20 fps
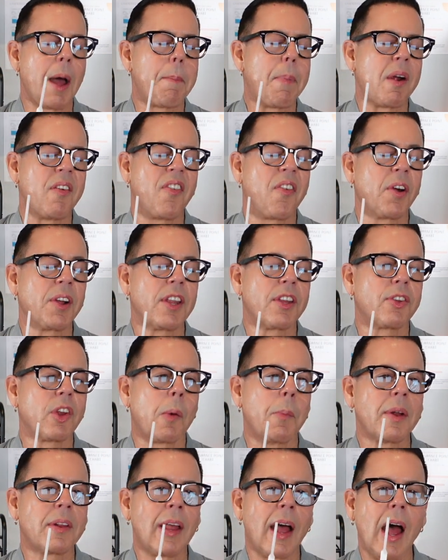Perfect for the
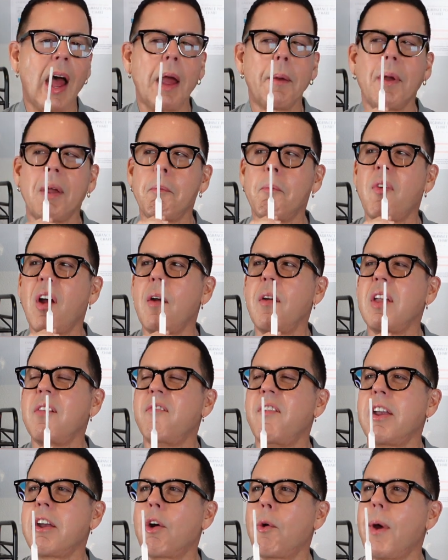summertime and very
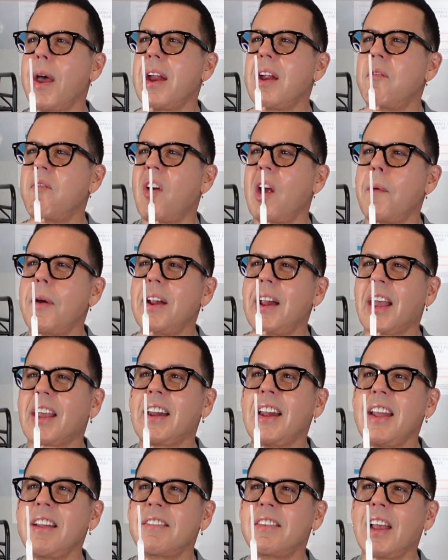invigorating, very like
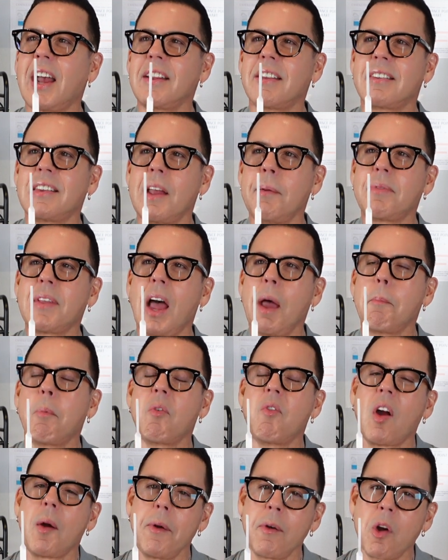cleansing at the same time,
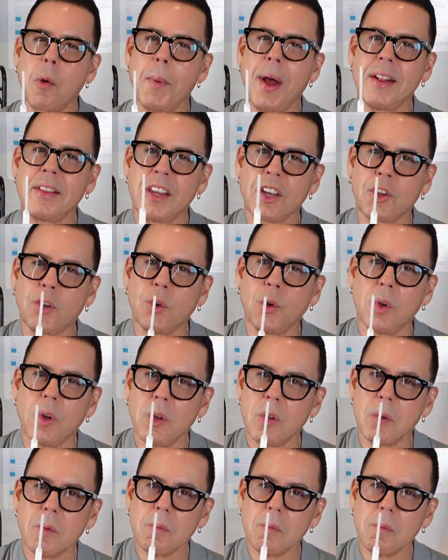but very romantic too.